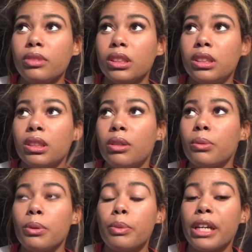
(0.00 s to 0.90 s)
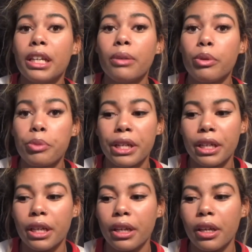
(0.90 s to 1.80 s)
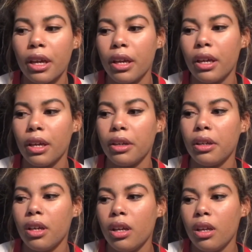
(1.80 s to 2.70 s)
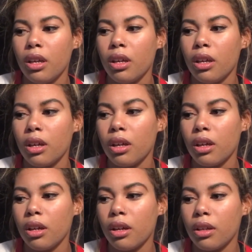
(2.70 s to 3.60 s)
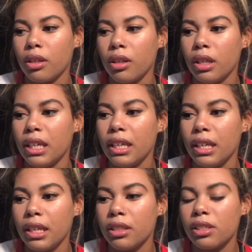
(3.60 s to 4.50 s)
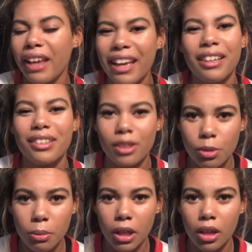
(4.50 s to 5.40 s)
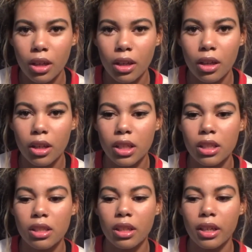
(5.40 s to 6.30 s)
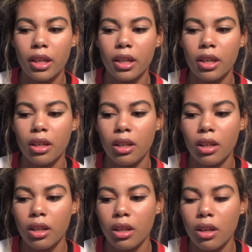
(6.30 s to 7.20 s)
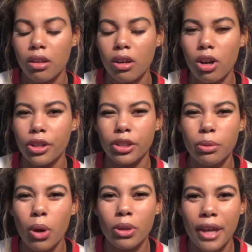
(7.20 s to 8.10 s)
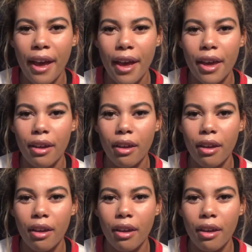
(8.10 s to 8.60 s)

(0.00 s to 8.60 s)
So we're waiting, and he texts me, and he's like, are you okay?